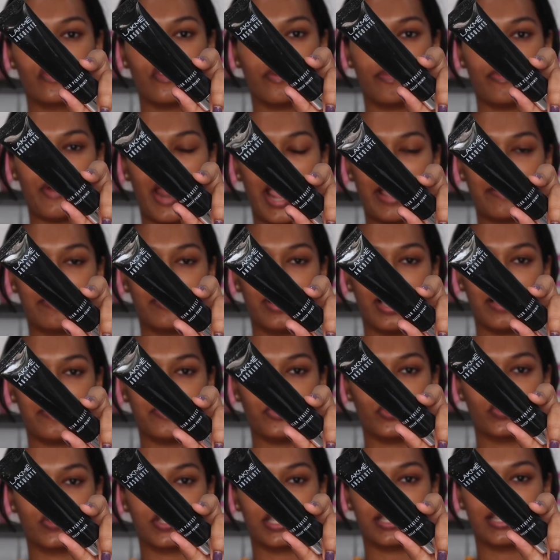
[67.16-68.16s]
So for primer,
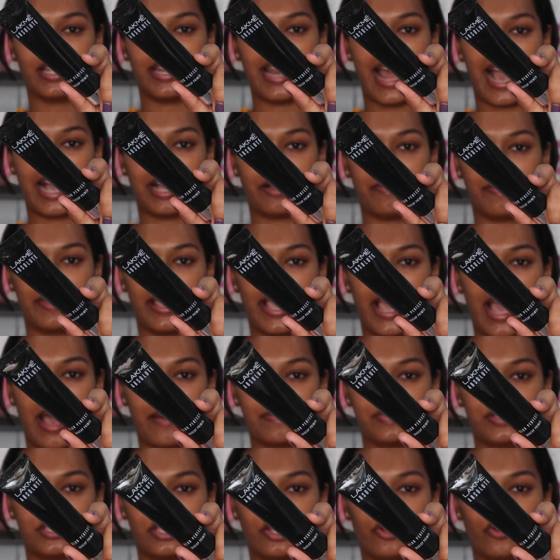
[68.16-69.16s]
I'm using the Acne
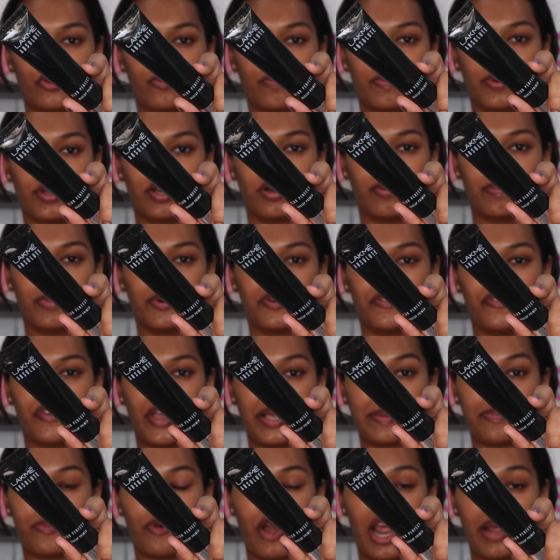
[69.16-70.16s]
Absolute Blur
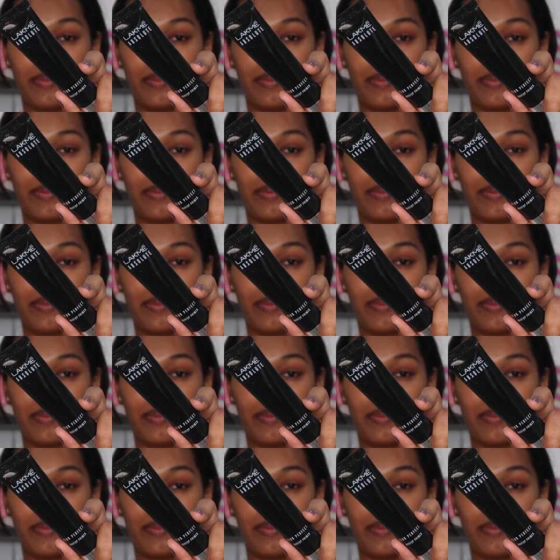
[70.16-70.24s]
Perfect